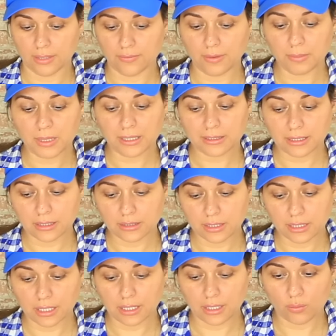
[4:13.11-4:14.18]
If I'm not
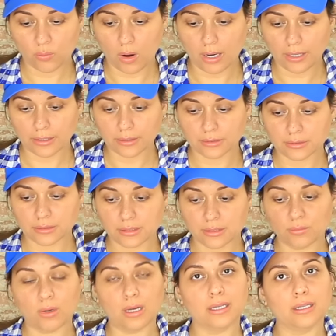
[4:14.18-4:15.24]
touching any wires, then
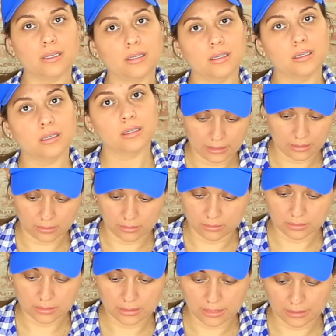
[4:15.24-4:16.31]
why? It
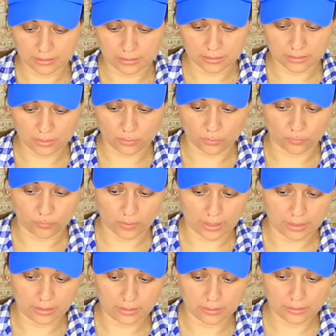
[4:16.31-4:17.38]
looks like just a
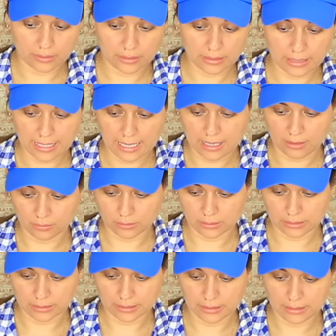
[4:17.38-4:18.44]
regular
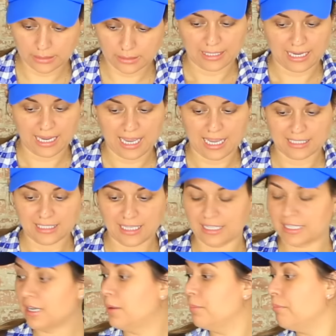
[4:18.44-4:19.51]
outlet. It has
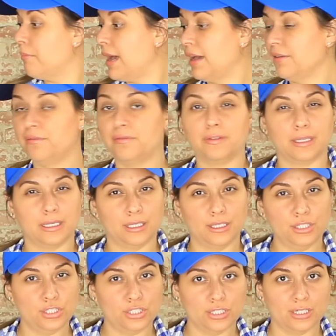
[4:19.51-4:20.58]
like a matte
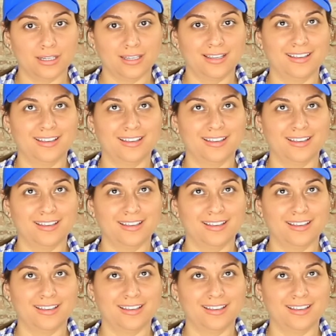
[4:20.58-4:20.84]
finish.